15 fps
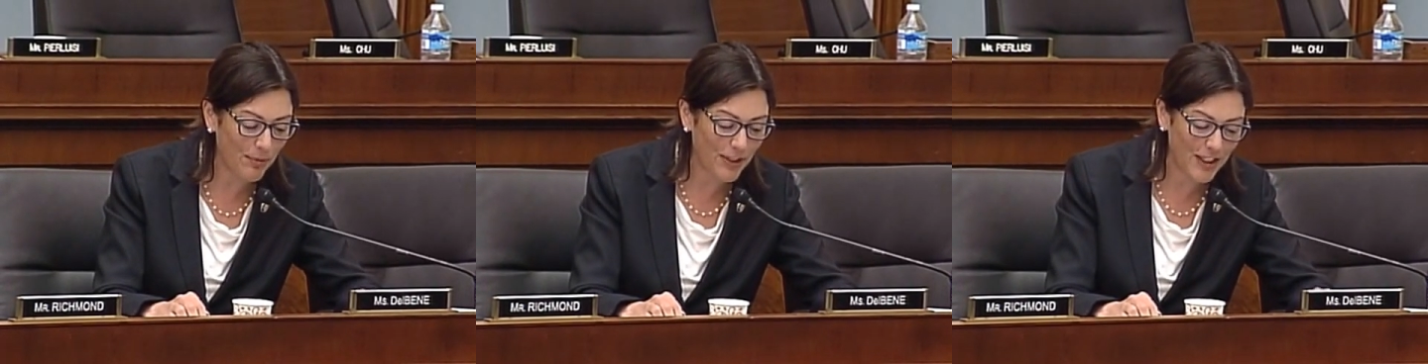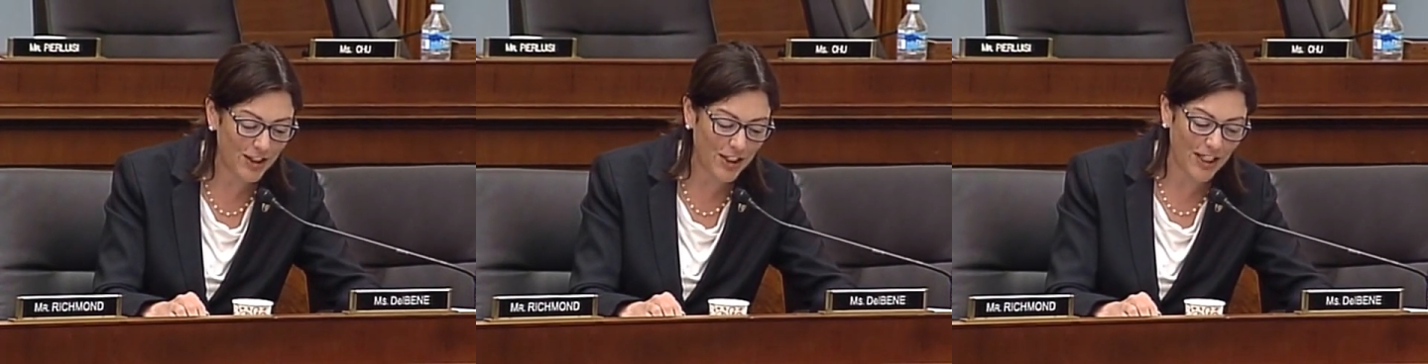
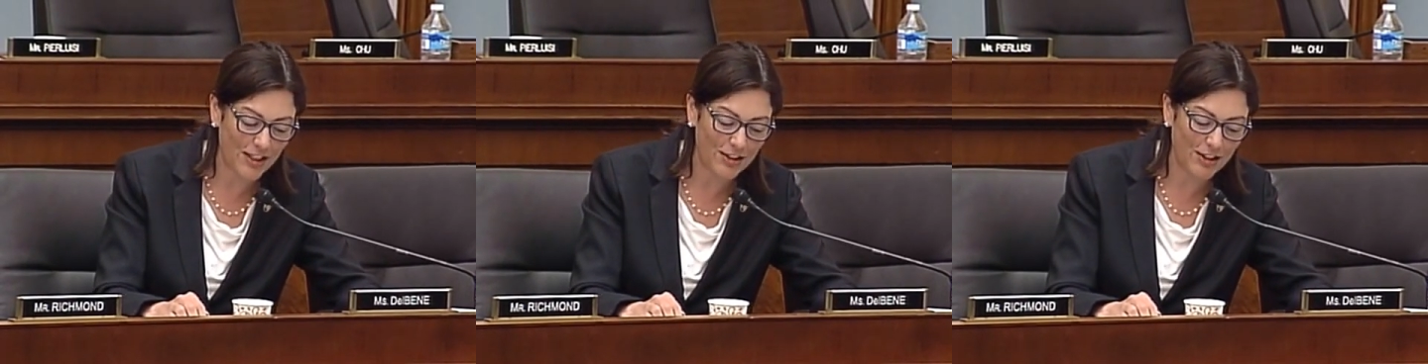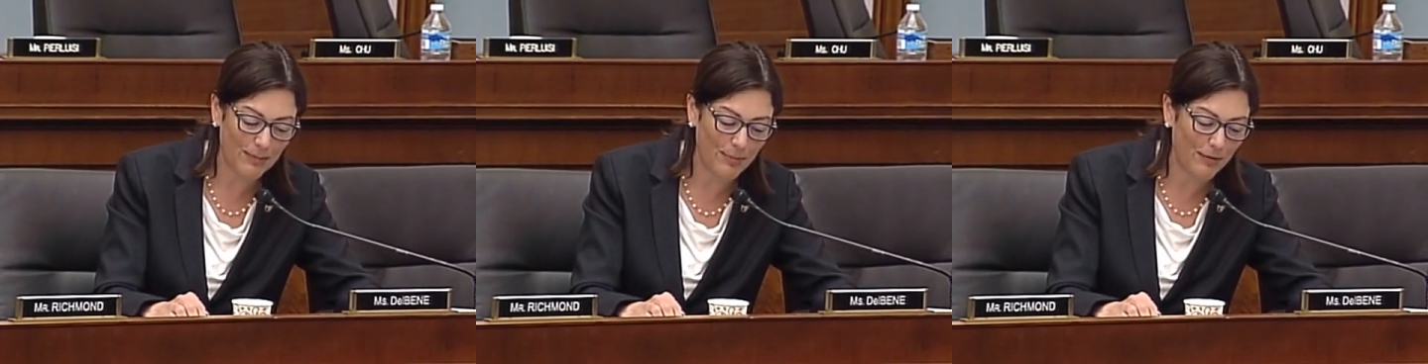
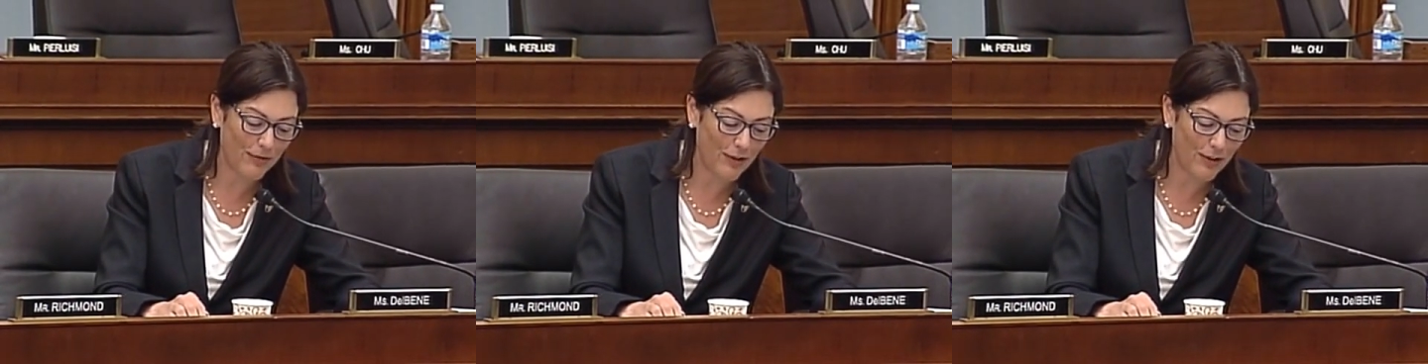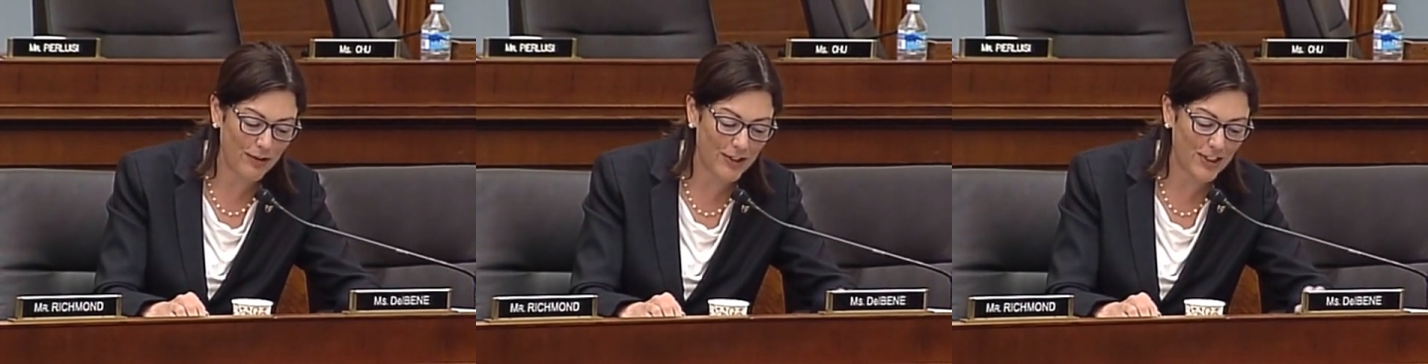prejudged
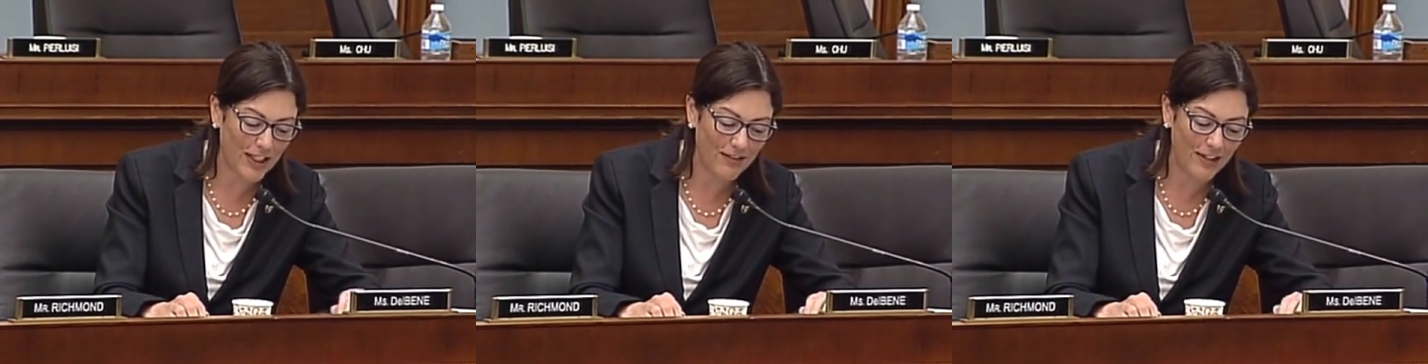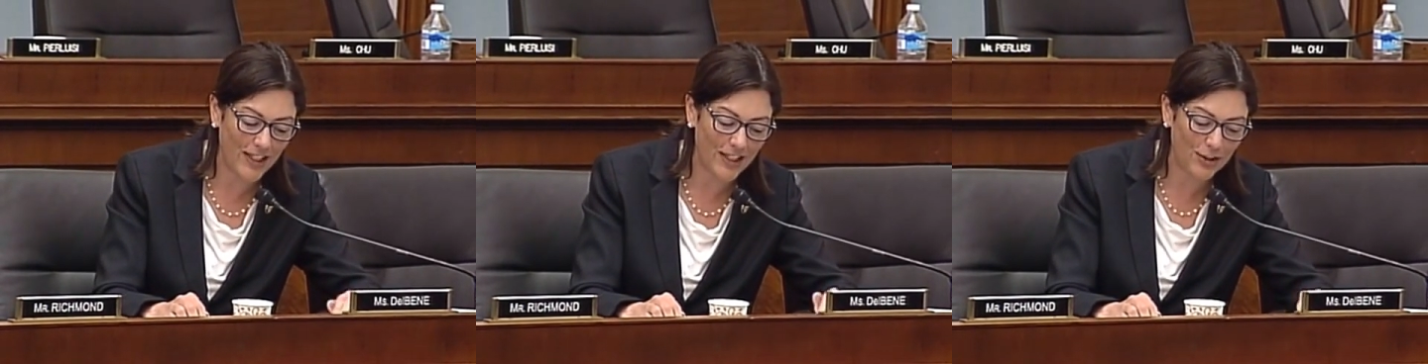before
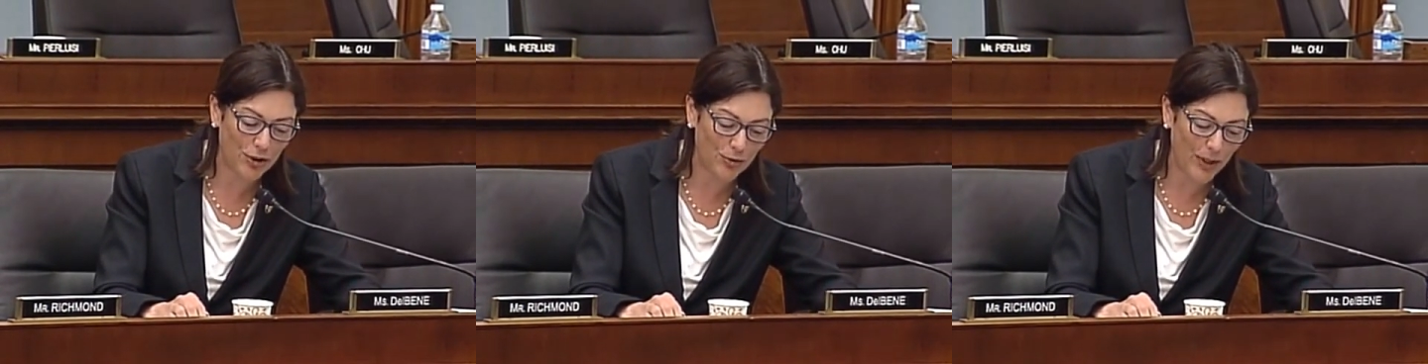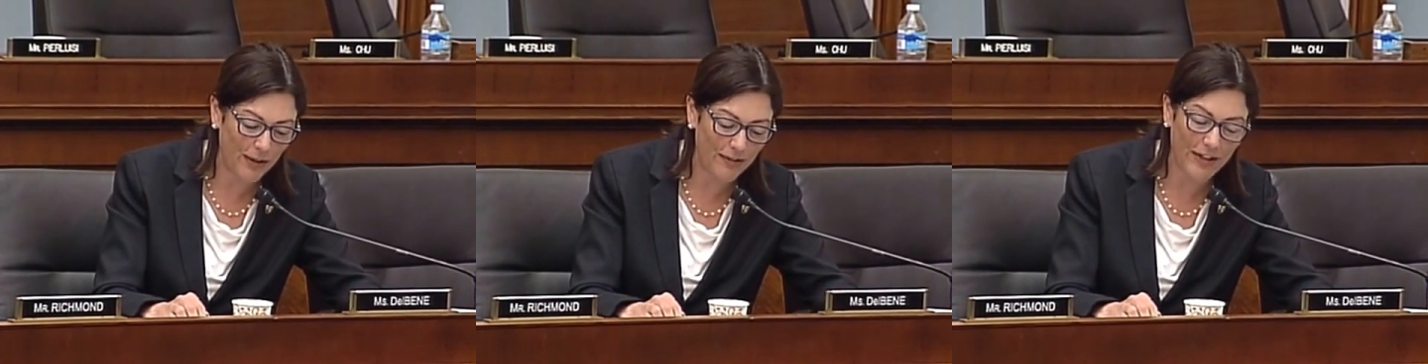receiving a
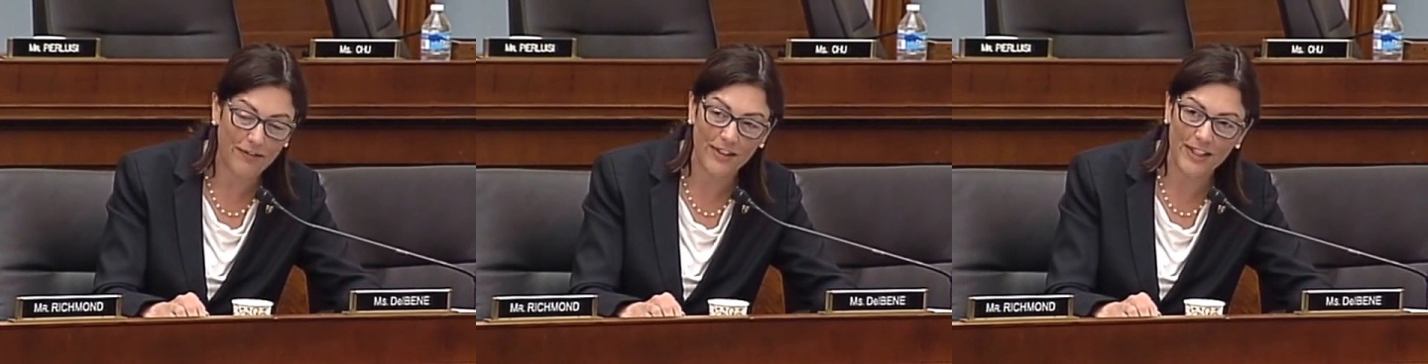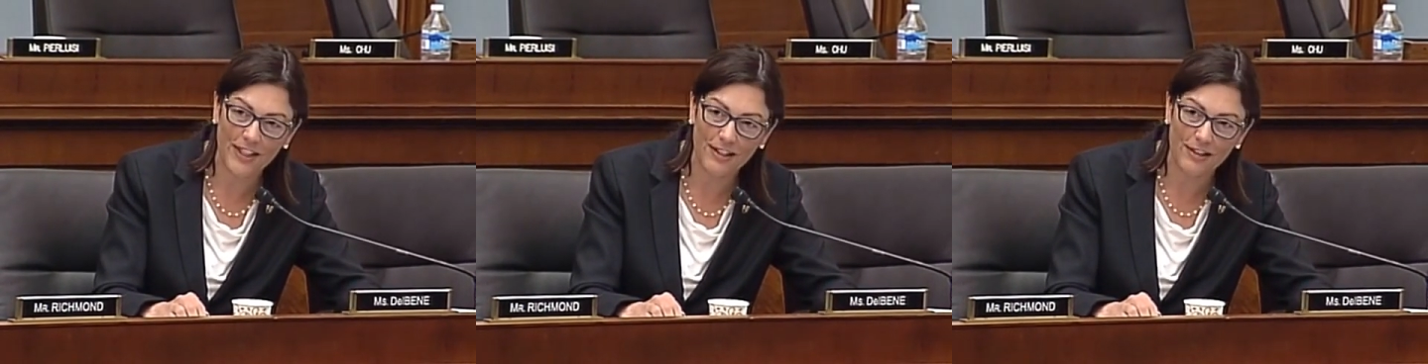shred of
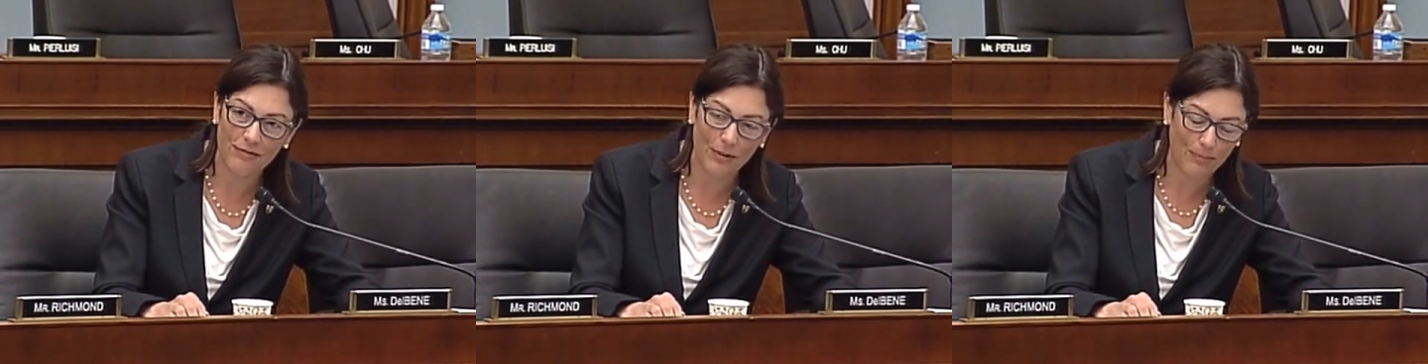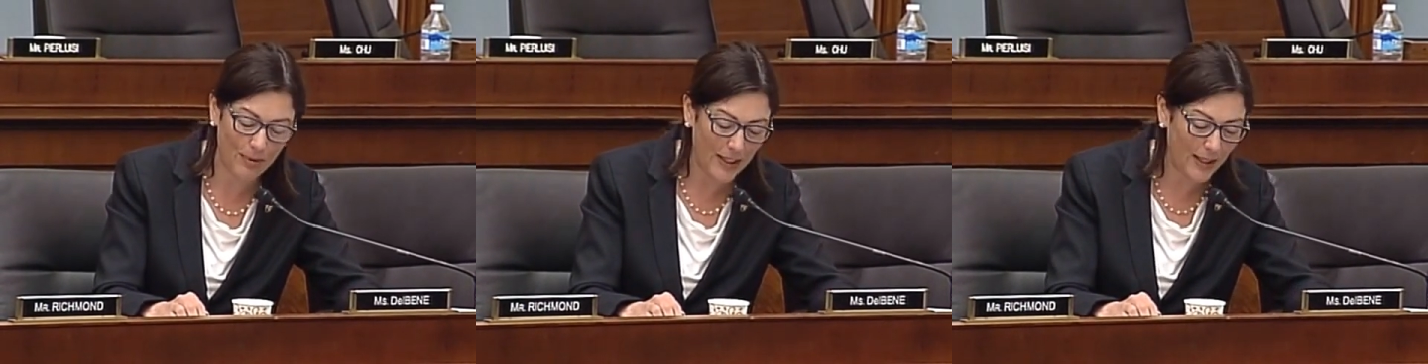evidence
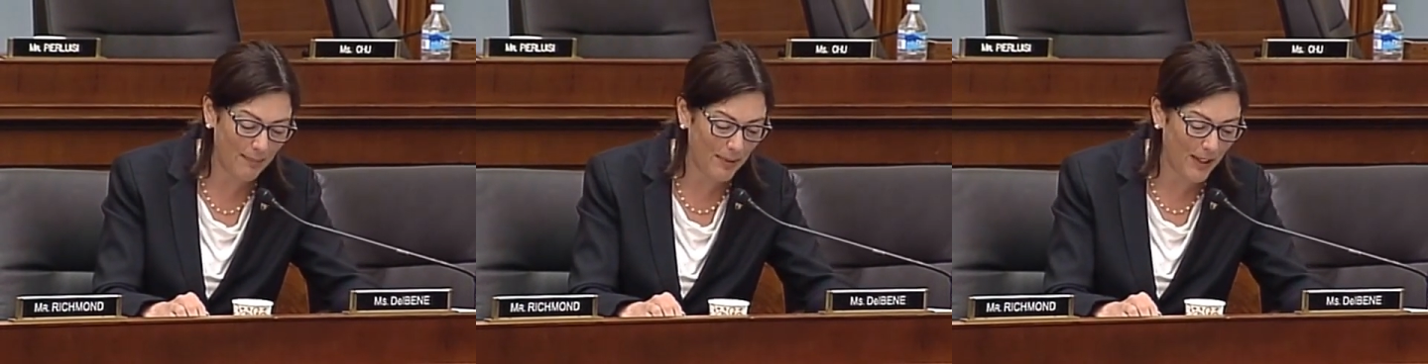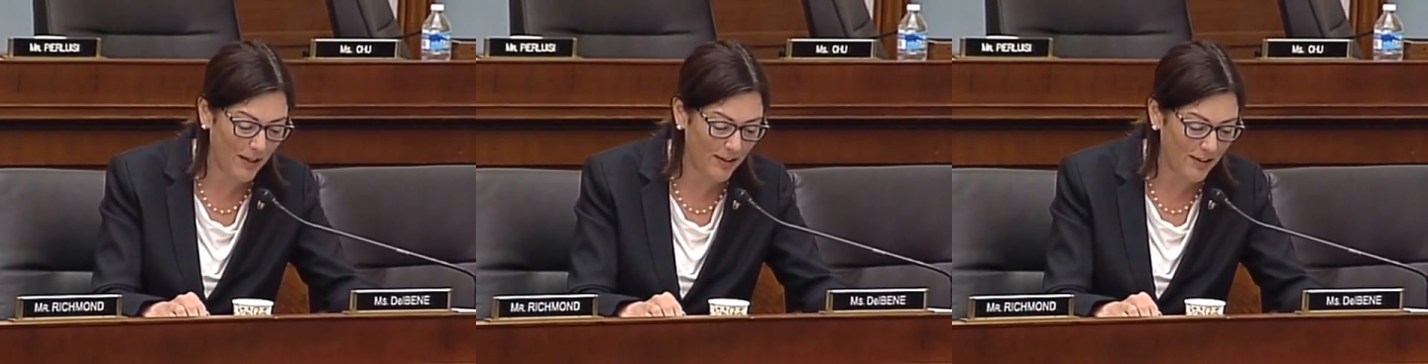from
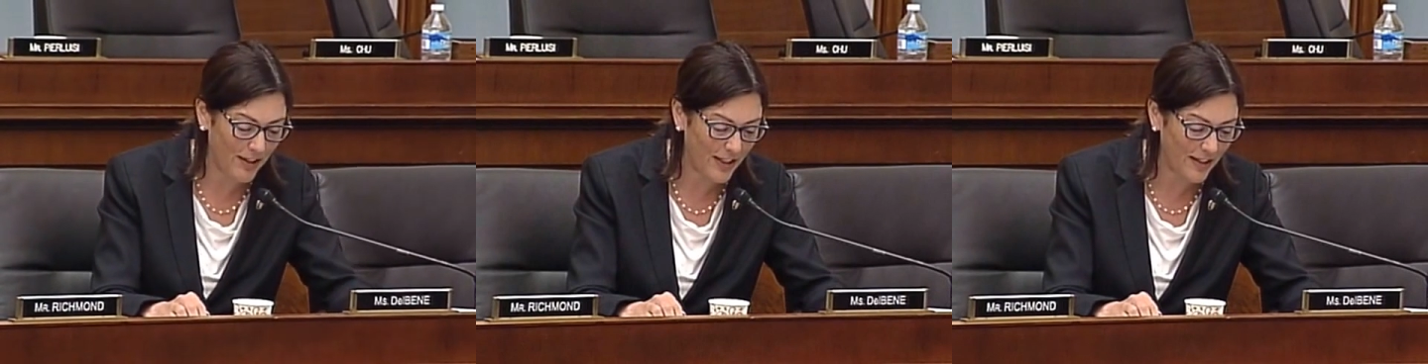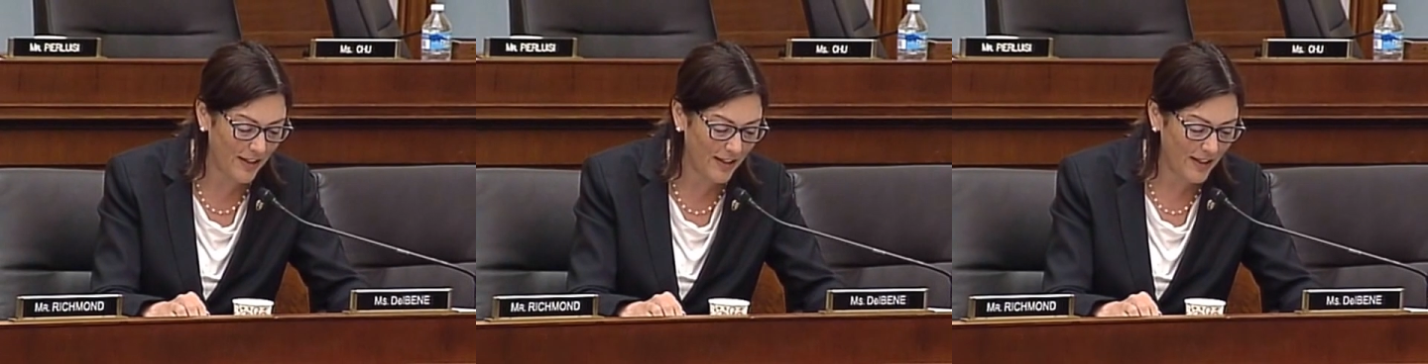Planned
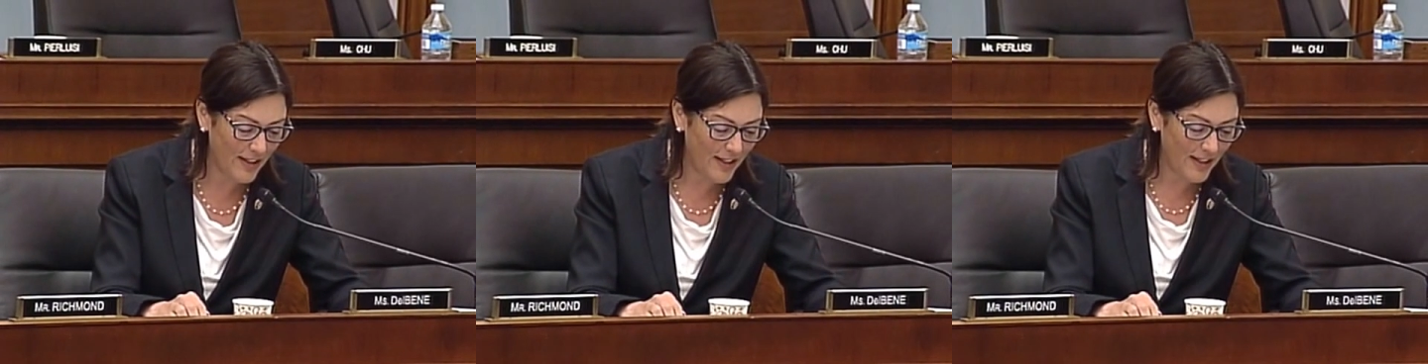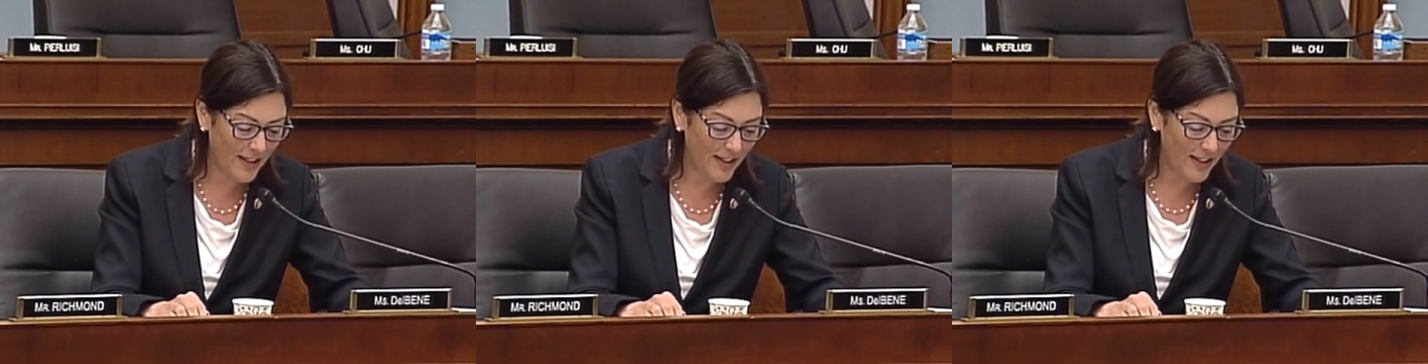Parenthood.